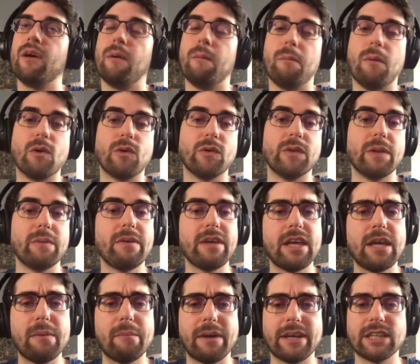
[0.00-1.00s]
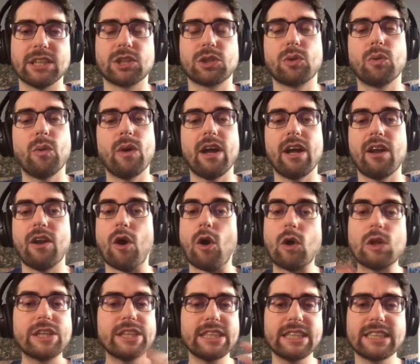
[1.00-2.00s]
MongoDB, MySQL,
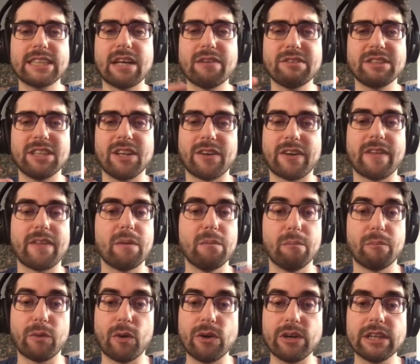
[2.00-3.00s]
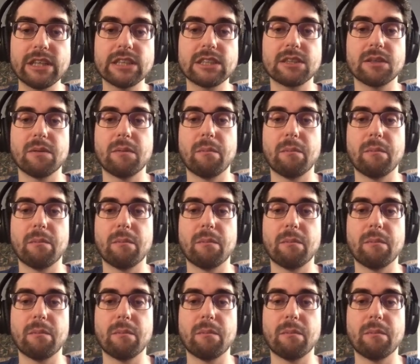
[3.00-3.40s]
all this stuff is already in progress,